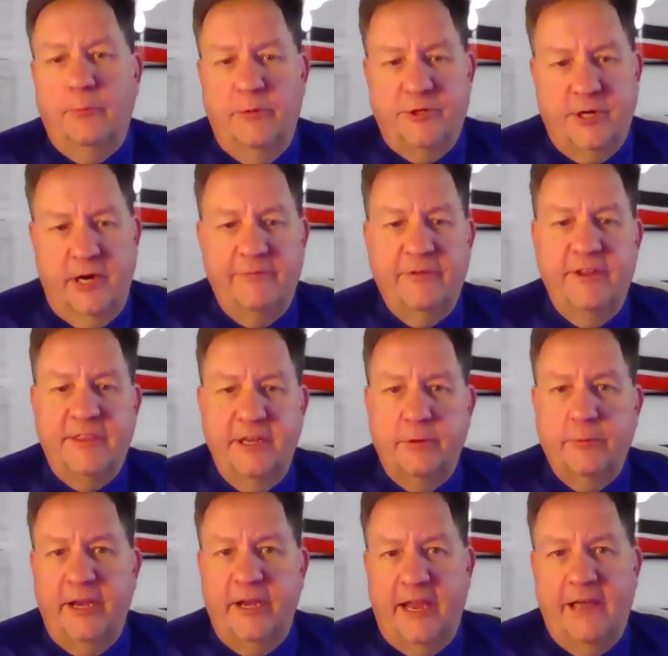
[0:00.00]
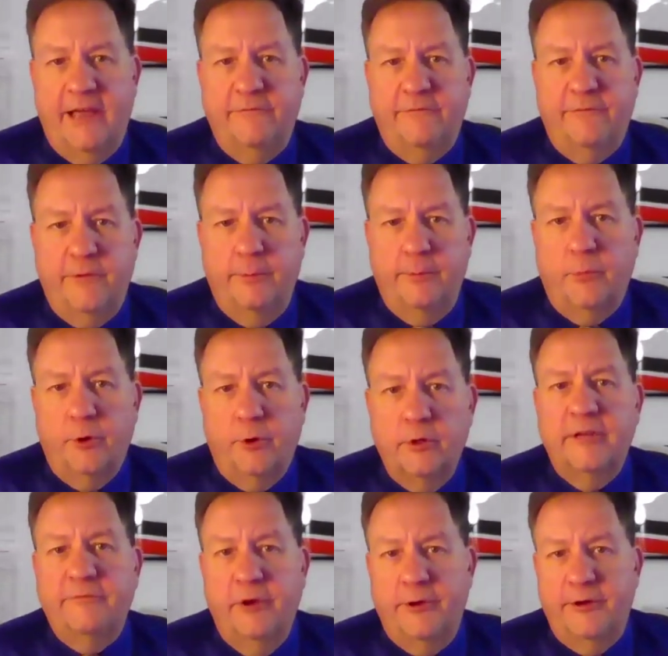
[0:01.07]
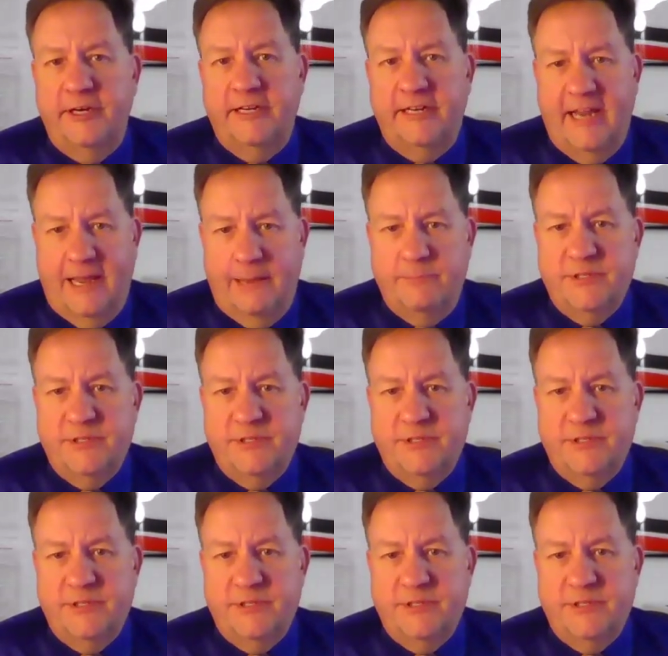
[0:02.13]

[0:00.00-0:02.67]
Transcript: which are everything we have from early voting and